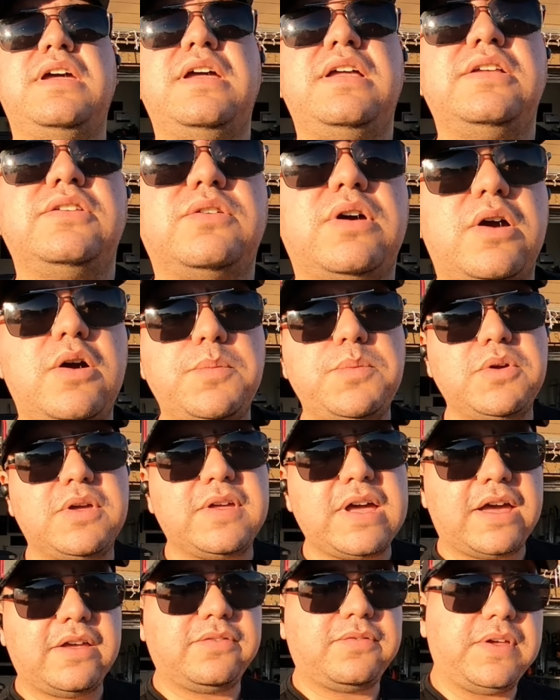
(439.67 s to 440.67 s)
I hope you
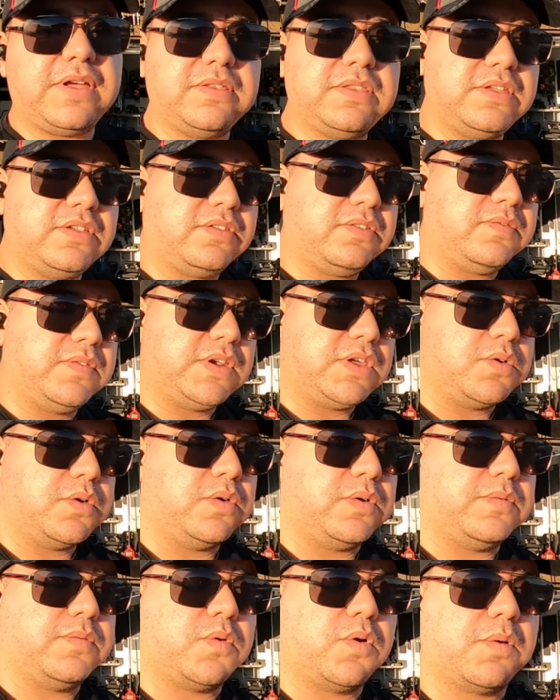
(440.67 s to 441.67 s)
guys found this video
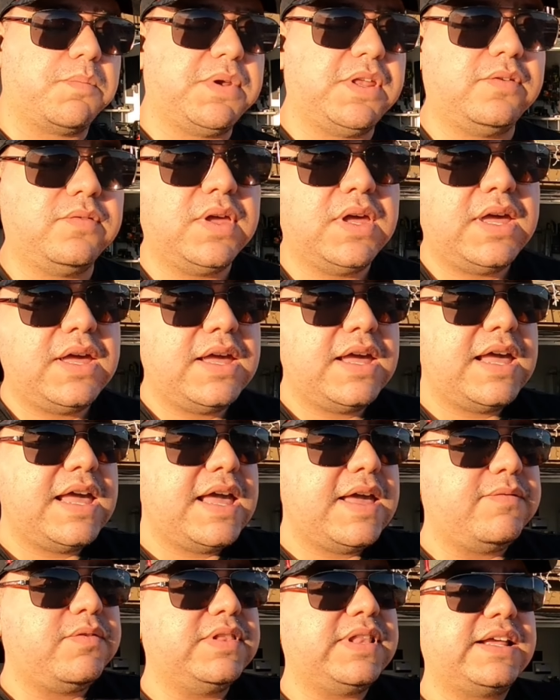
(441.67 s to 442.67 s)
informative.
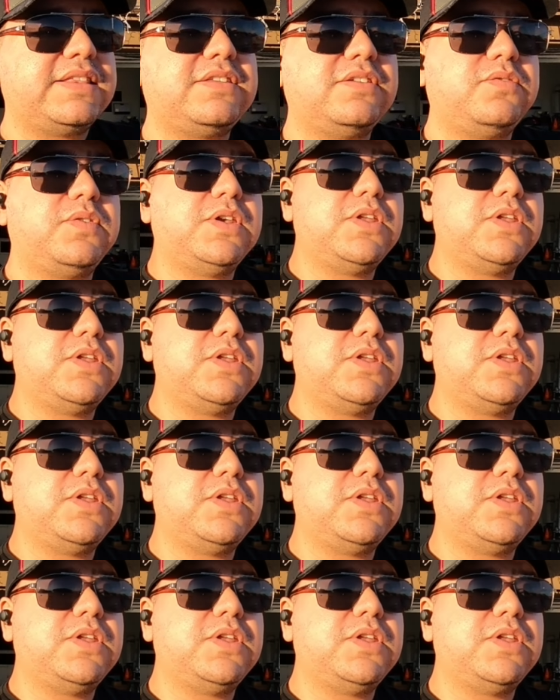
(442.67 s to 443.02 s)
If you like this video,